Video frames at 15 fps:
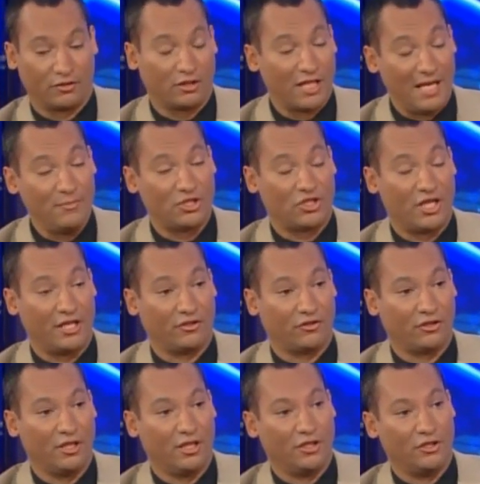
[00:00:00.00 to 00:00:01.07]
climate
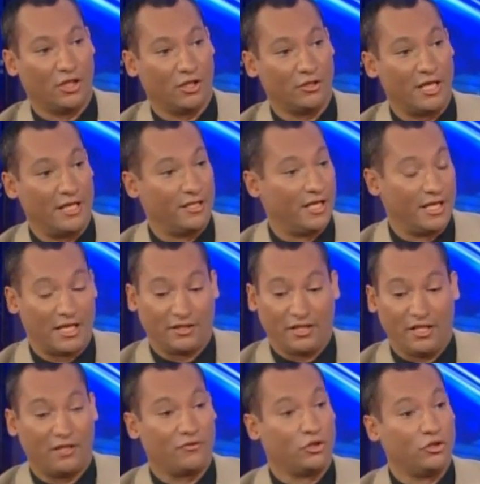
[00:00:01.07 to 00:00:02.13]
change, and I'll
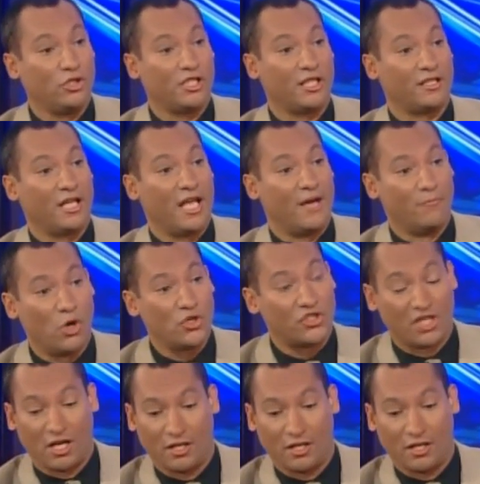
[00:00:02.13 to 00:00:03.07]
tell you, you look at most...